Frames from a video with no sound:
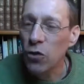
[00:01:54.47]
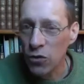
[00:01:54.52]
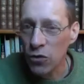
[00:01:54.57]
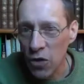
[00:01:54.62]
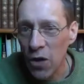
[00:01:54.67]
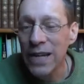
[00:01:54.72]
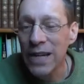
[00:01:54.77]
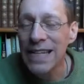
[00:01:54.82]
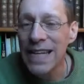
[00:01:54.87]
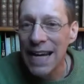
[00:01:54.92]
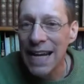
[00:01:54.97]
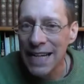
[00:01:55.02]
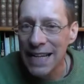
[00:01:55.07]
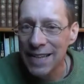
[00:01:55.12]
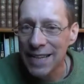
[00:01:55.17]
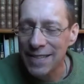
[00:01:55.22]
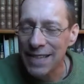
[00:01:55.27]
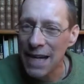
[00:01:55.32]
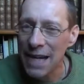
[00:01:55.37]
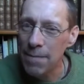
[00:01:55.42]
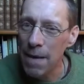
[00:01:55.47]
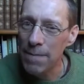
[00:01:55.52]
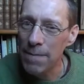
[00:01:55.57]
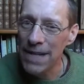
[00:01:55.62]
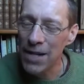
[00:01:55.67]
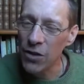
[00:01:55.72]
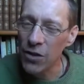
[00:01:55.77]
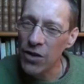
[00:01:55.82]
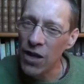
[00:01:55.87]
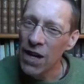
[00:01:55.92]
Meanwhile,
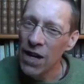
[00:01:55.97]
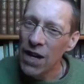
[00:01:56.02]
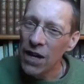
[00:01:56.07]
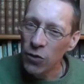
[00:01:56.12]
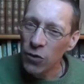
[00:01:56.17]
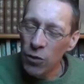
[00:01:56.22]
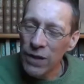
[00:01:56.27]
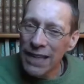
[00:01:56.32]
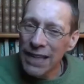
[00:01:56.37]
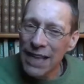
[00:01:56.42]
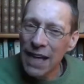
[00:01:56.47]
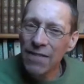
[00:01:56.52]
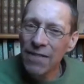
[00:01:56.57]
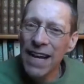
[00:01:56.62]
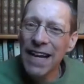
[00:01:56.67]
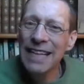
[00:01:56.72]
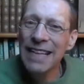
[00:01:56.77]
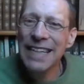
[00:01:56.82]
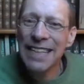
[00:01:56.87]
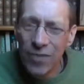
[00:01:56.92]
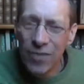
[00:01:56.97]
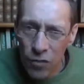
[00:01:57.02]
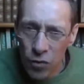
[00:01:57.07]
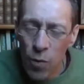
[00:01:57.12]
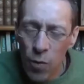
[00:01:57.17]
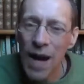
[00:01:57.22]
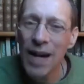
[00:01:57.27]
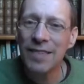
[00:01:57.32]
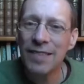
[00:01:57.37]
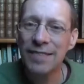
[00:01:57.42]
there is exile, to
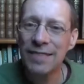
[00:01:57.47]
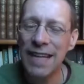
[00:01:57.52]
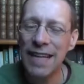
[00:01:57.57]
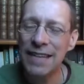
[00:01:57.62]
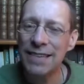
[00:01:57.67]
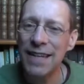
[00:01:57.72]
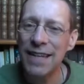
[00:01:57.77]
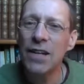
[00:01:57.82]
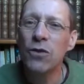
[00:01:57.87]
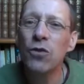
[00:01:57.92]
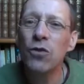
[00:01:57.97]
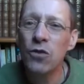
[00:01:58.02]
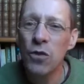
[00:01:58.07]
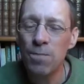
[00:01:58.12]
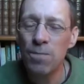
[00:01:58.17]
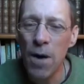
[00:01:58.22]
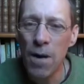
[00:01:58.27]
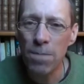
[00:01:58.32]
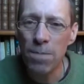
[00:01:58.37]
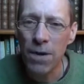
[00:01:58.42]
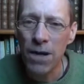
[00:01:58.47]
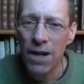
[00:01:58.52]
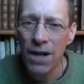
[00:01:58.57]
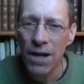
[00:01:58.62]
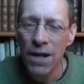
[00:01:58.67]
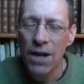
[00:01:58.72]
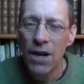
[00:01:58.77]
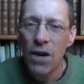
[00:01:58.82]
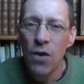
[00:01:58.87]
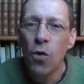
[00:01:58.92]
Babylon,
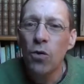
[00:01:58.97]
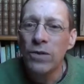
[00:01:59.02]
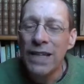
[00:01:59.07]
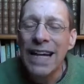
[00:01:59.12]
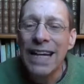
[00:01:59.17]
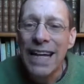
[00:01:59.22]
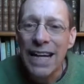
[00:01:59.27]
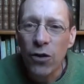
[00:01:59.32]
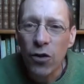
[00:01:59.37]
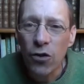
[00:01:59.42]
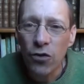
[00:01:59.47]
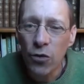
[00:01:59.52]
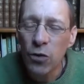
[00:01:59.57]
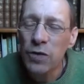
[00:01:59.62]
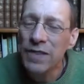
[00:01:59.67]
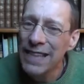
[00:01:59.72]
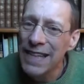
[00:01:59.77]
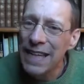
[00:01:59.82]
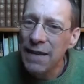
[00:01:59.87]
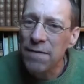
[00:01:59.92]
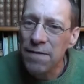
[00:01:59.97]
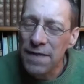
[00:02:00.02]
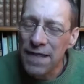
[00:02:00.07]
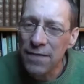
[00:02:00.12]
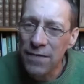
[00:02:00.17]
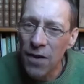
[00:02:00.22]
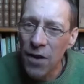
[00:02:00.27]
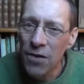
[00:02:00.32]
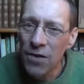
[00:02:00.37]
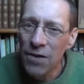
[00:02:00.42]
so, through the holy
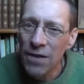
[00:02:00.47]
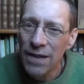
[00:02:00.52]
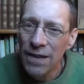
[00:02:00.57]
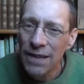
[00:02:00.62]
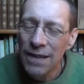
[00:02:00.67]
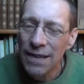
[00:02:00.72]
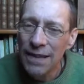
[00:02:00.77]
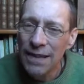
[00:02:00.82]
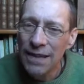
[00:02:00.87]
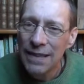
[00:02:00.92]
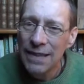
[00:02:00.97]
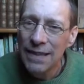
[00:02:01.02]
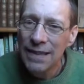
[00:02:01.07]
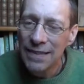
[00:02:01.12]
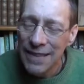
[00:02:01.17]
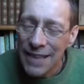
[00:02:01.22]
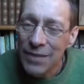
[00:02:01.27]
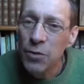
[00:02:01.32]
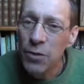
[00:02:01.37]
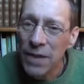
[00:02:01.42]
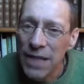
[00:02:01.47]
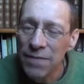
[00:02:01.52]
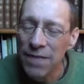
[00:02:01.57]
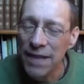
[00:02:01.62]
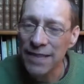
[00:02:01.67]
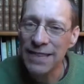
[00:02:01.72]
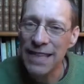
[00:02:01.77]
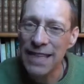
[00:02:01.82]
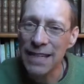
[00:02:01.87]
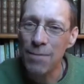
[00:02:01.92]
history of this people, we
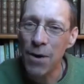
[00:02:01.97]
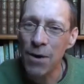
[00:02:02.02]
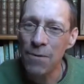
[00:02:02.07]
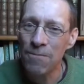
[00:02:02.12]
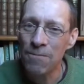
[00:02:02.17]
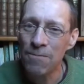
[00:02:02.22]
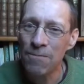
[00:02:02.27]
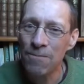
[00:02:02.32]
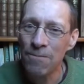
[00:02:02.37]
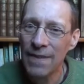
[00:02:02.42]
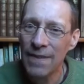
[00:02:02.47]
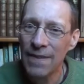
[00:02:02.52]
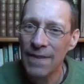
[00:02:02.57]
have something that